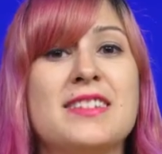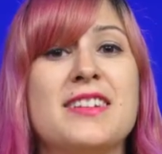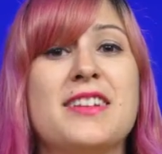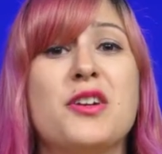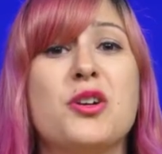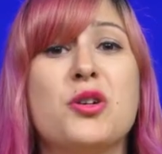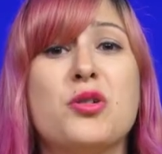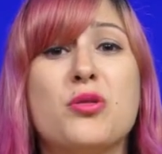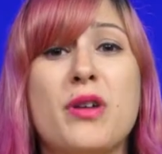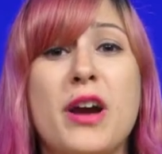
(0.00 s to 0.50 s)
an
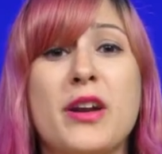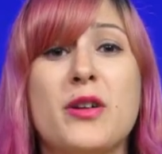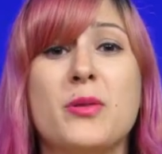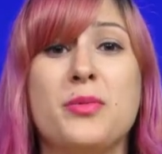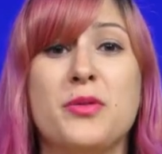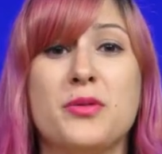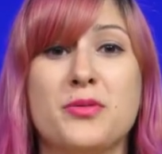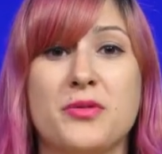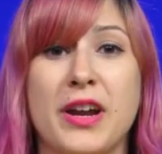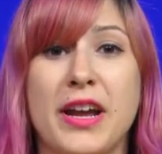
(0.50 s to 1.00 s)

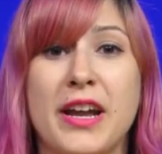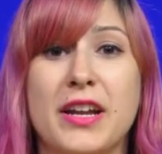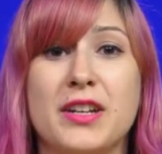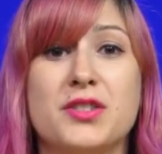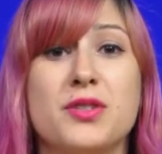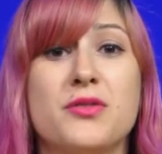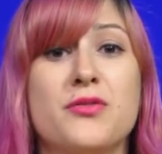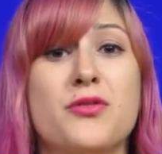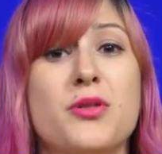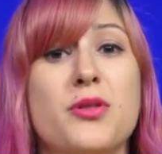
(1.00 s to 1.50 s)
incredible
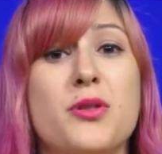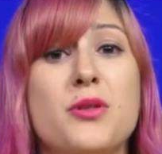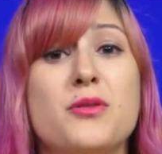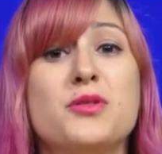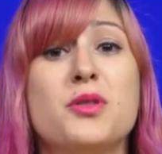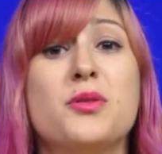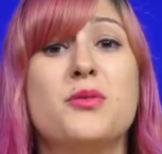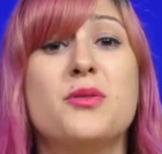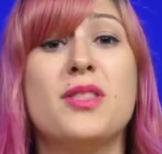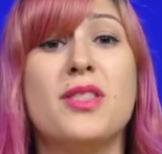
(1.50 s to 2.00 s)
range for those
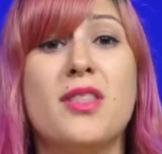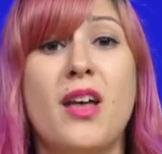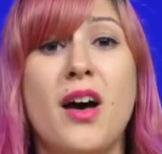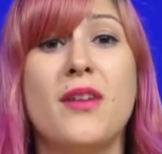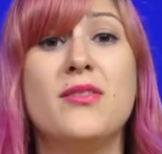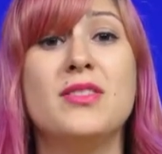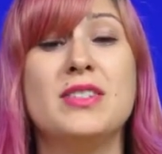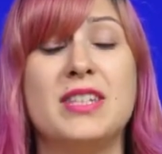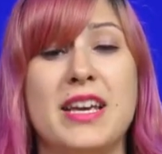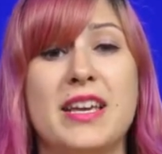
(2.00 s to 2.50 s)
who
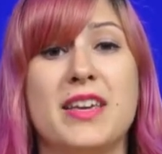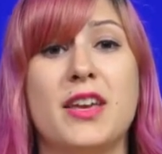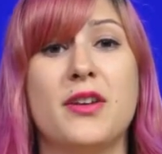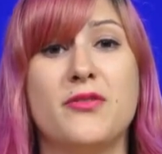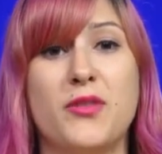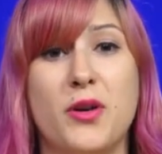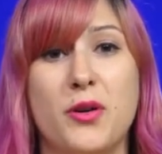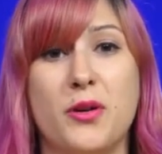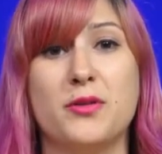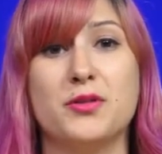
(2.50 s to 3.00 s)
love taking
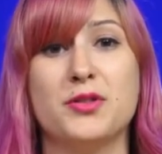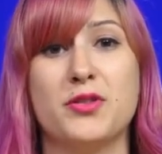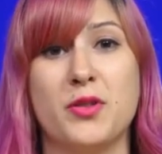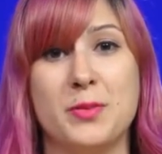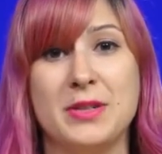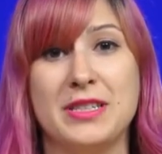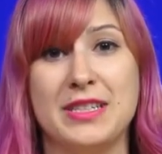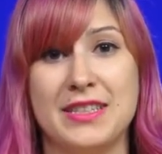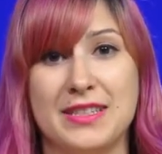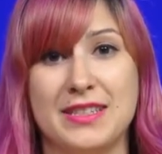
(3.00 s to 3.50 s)
photos
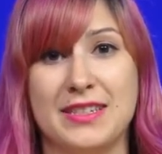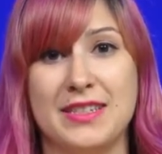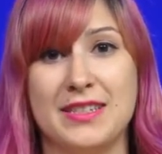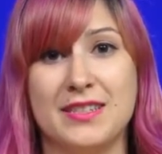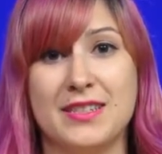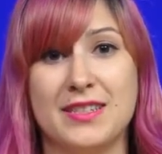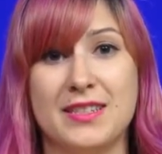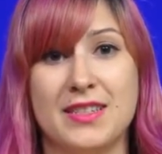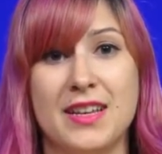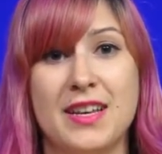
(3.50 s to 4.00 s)
from a
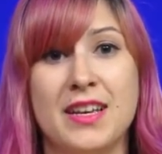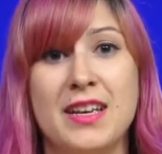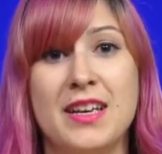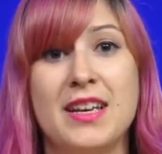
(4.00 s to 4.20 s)
distance.